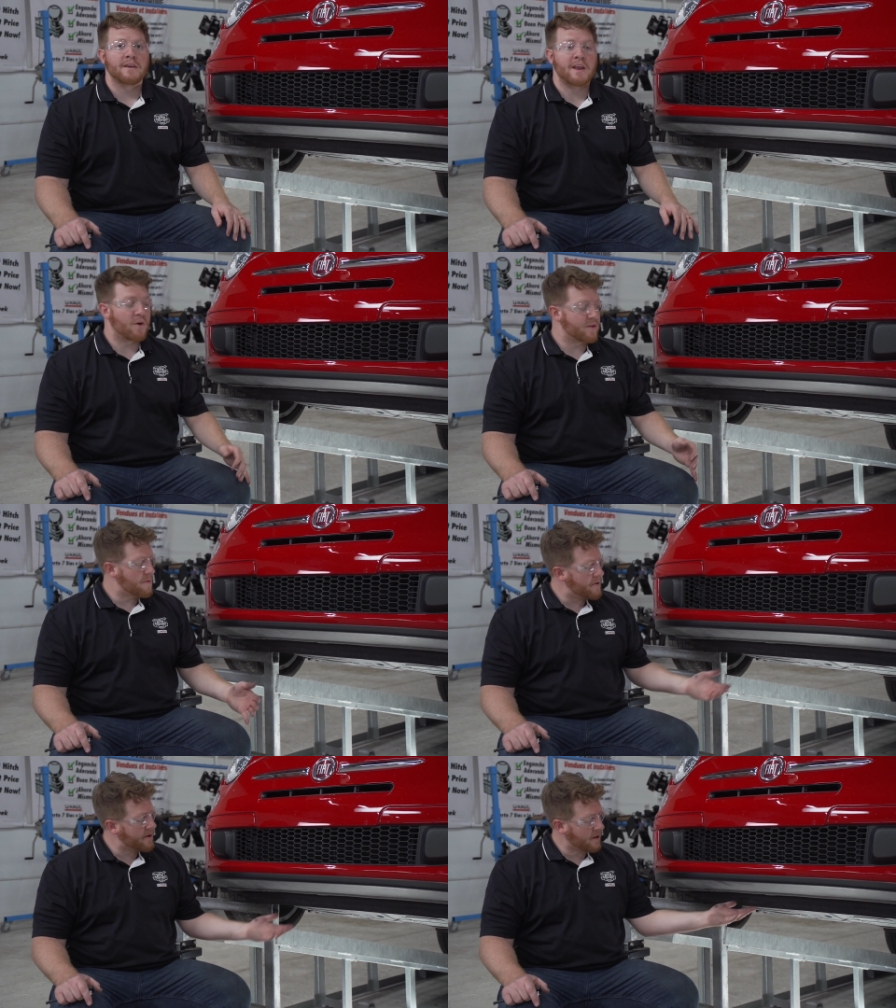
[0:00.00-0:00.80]
Now in the
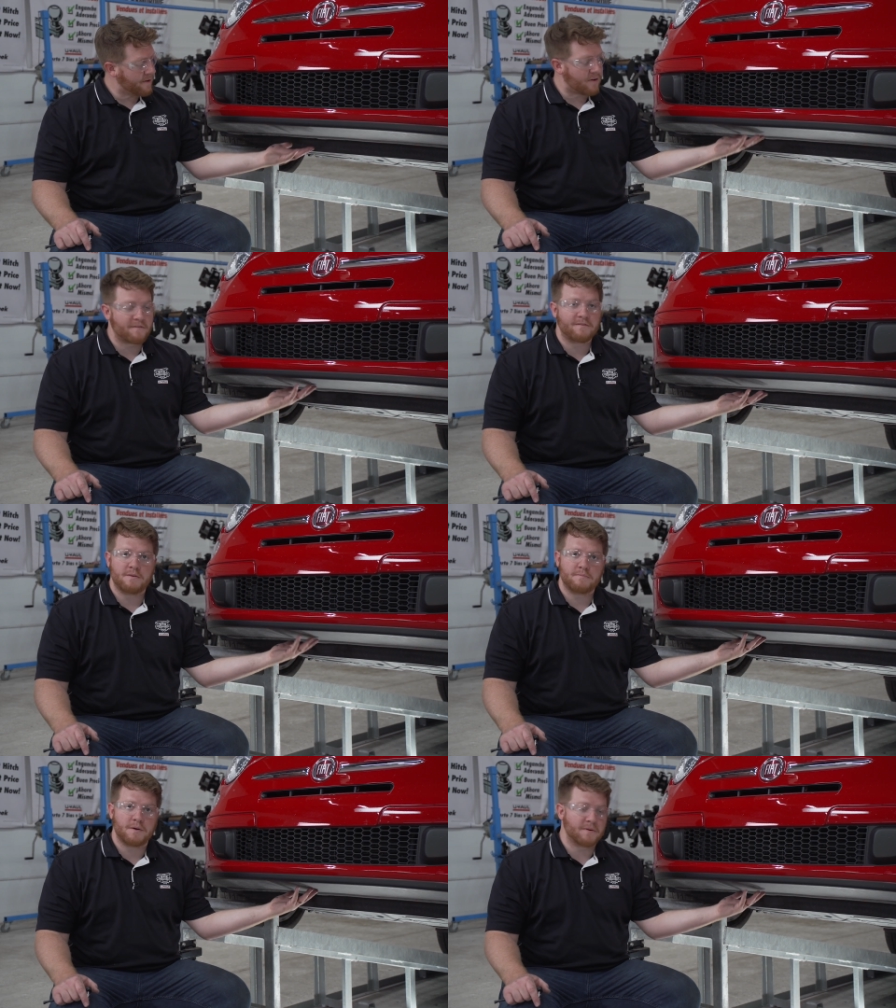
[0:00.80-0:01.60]
middle of our
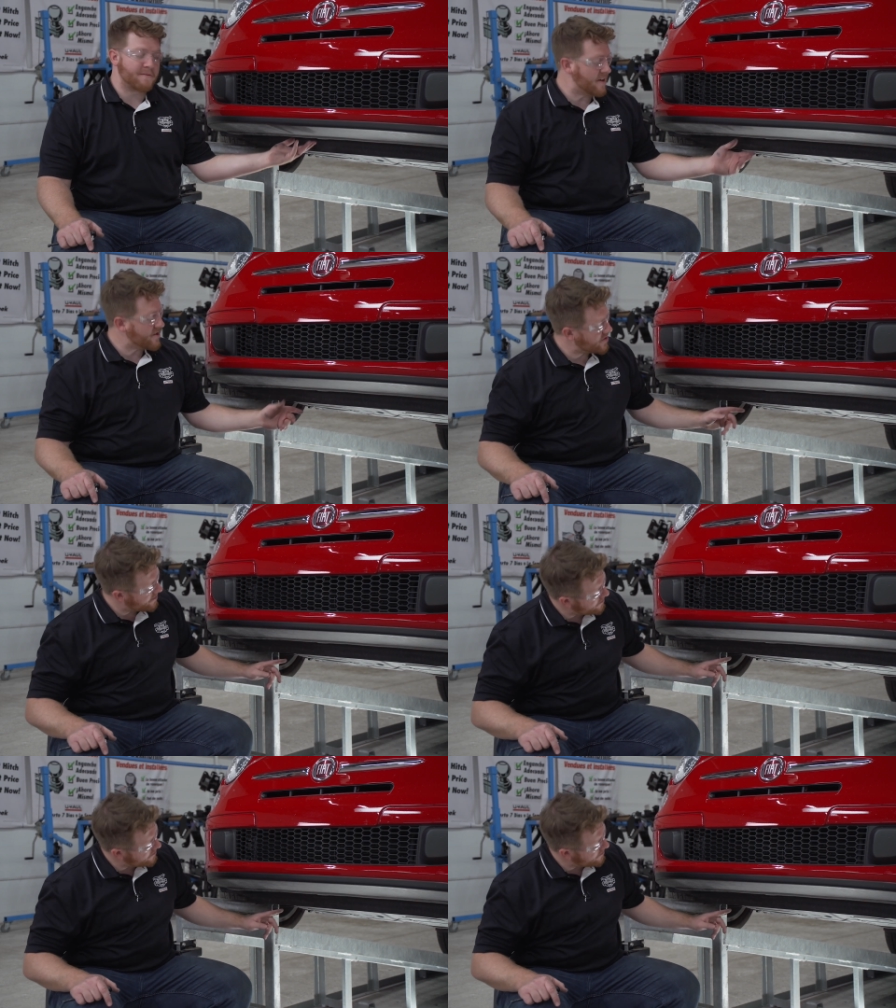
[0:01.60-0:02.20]
front bumper fascia,